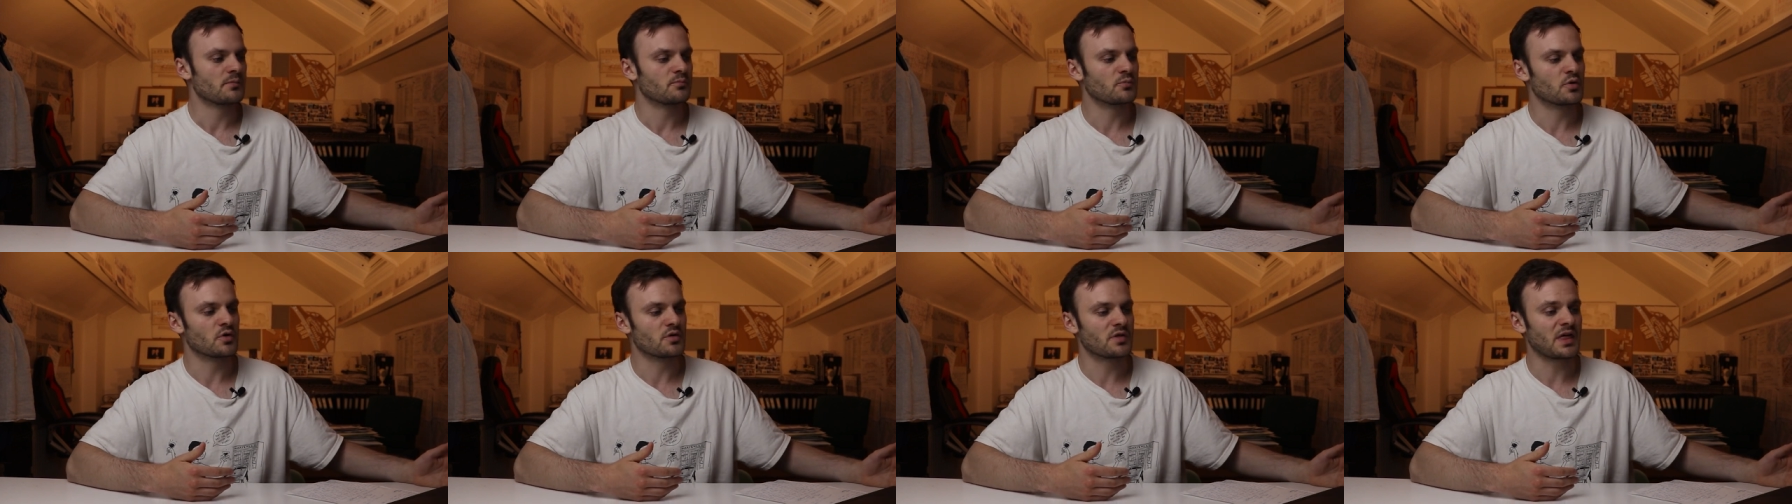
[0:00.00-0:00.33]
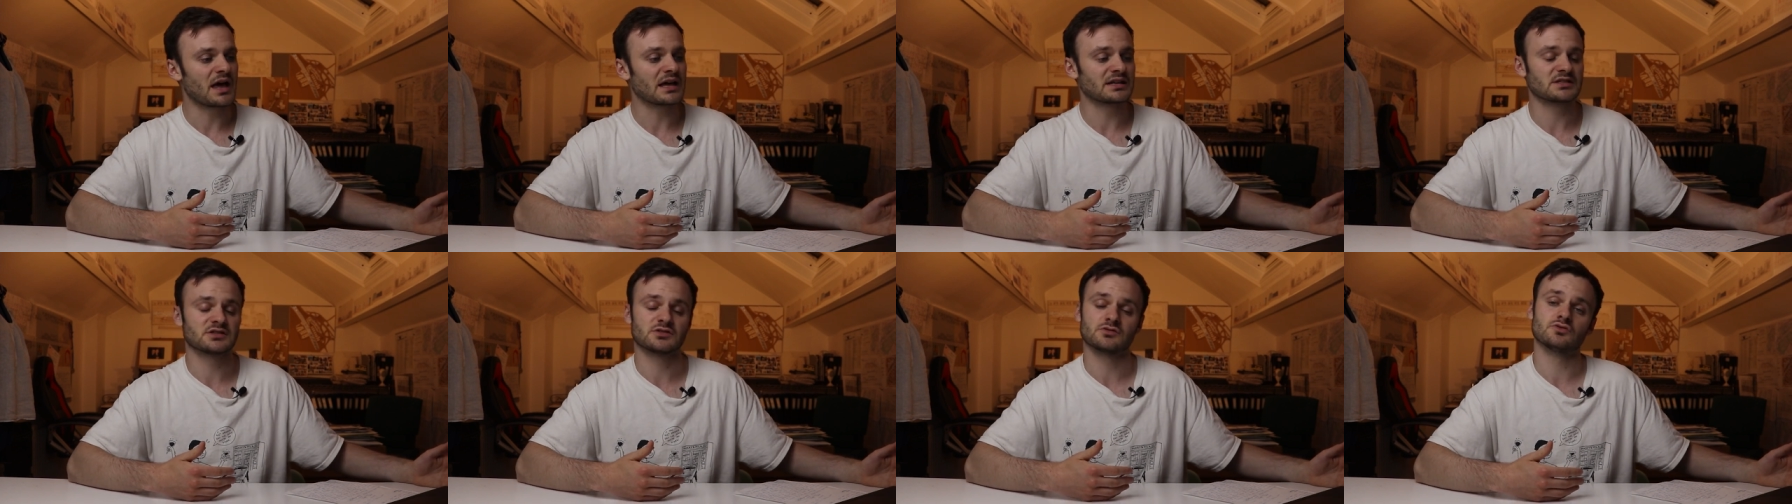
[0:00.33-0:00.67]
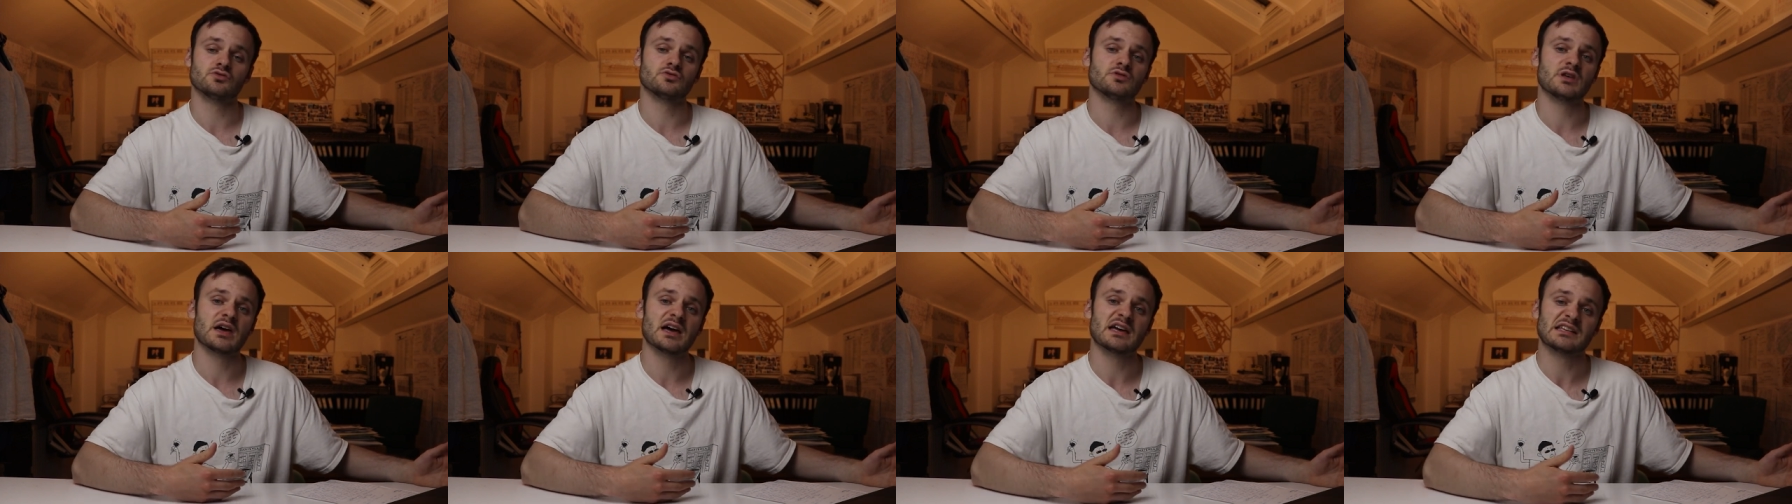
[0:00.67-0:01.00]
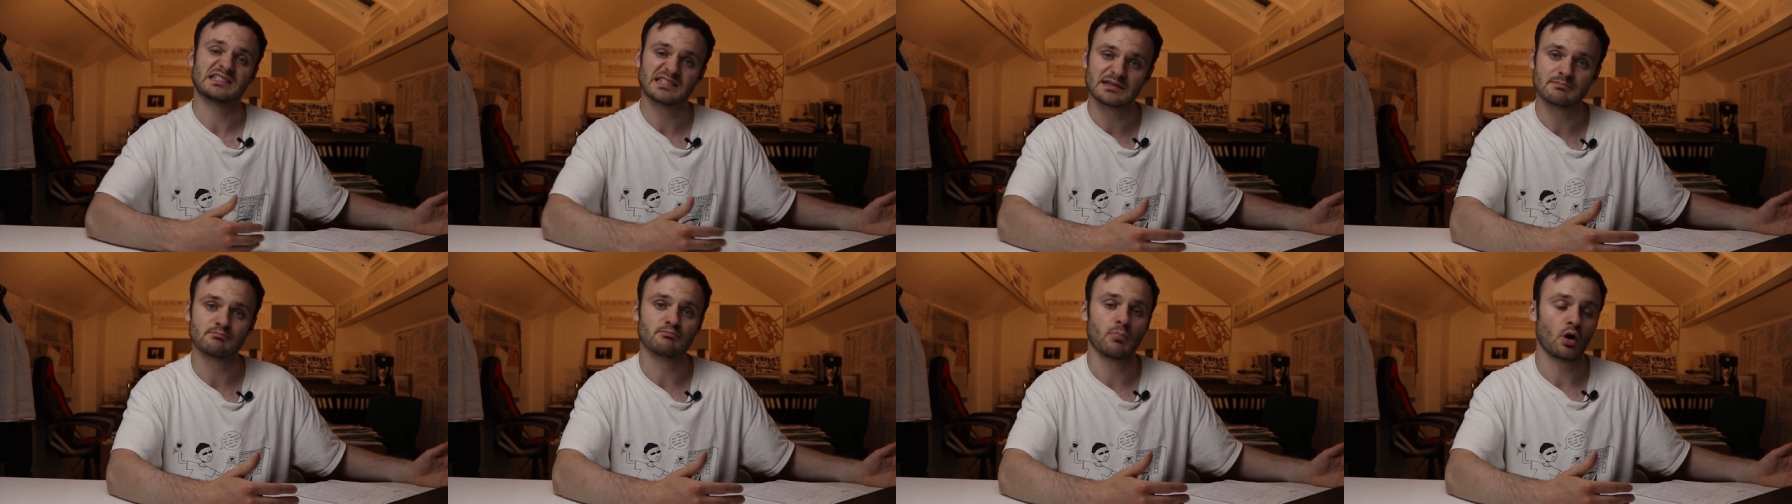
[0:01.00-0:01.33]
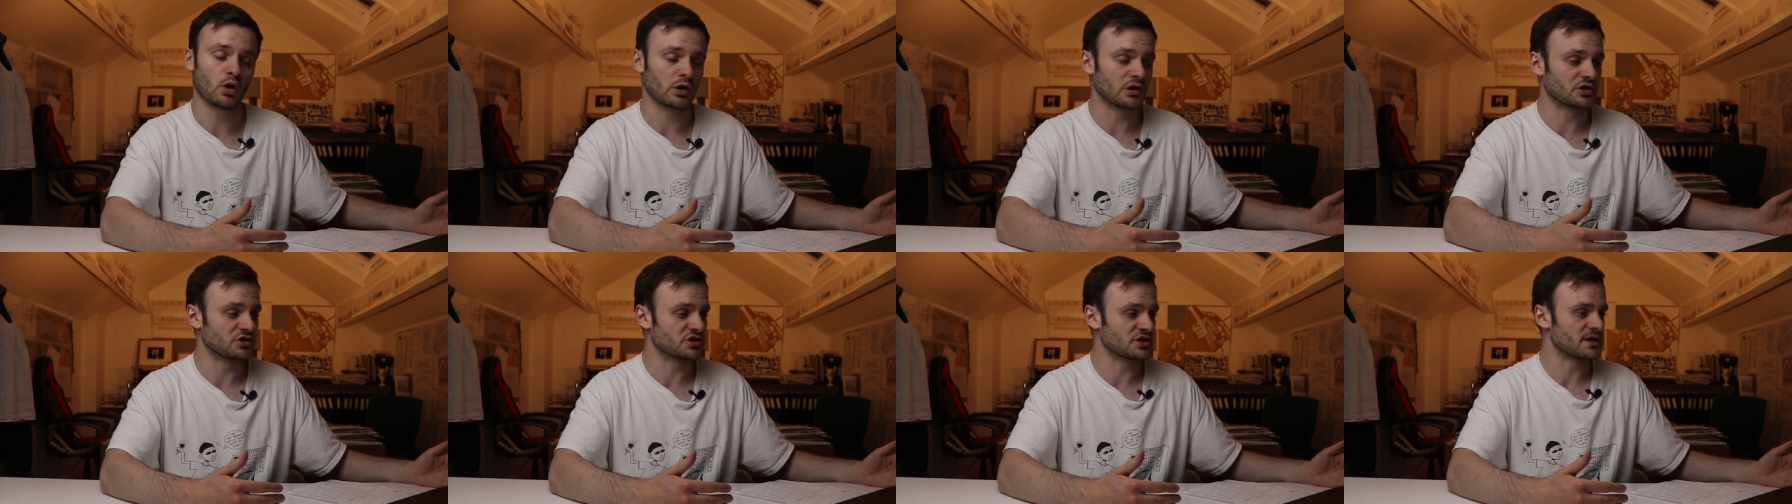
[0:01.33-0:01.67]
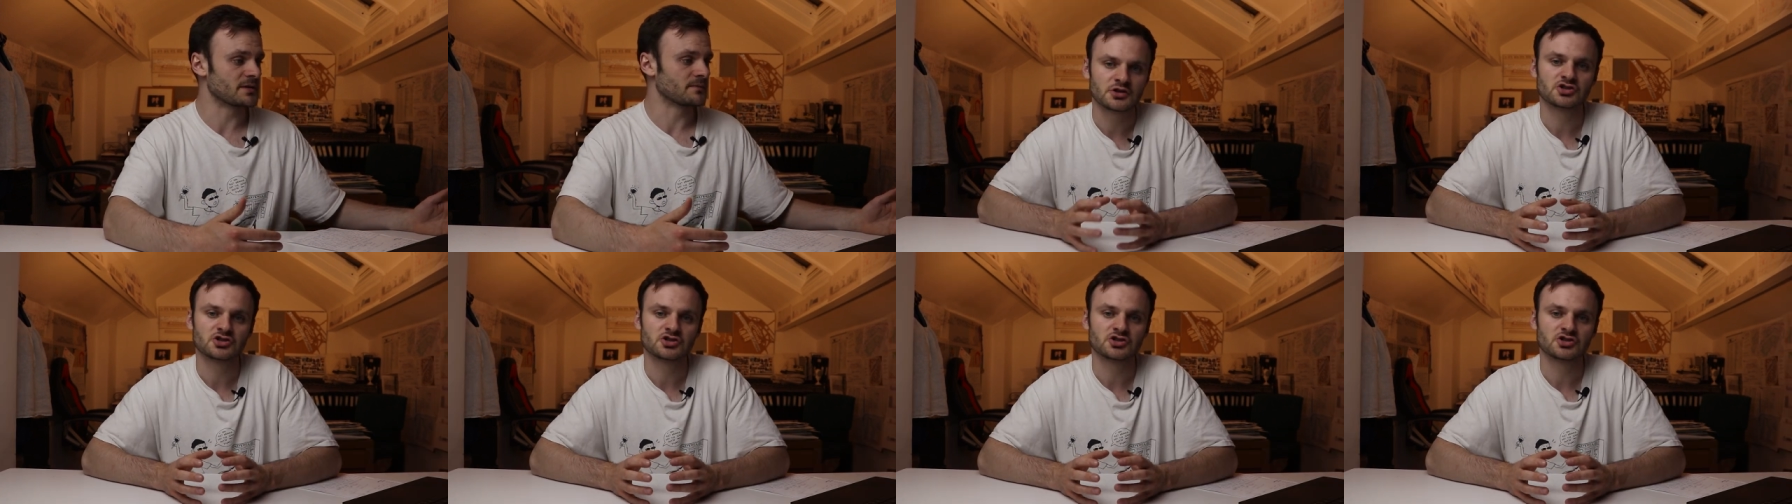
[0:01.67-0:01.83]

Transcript: but that's through their symbology.